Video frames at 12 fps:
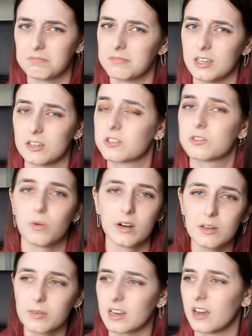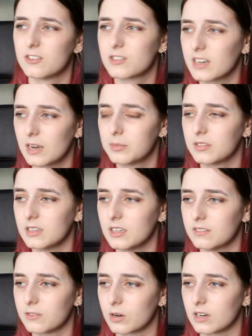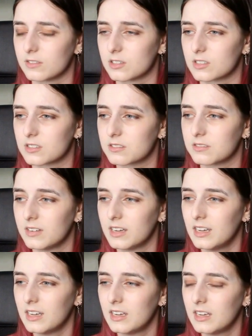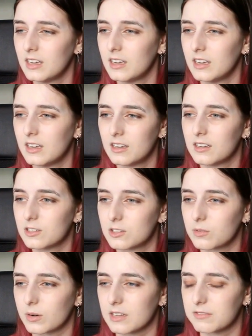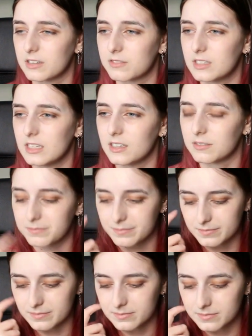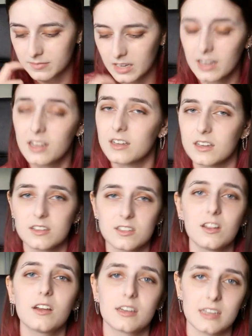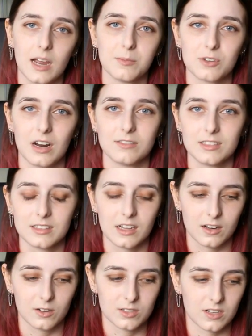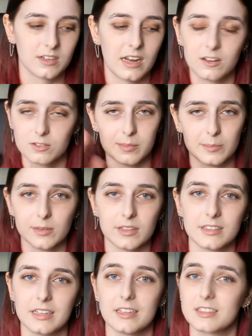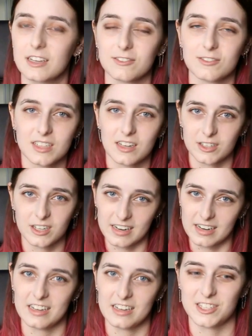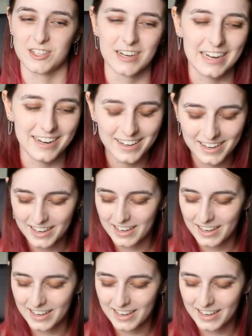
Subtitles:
the year 2100, I believe, or even just 2050. There's a lot of time traveling that goes on. I don't remember the dates. I was never good at history.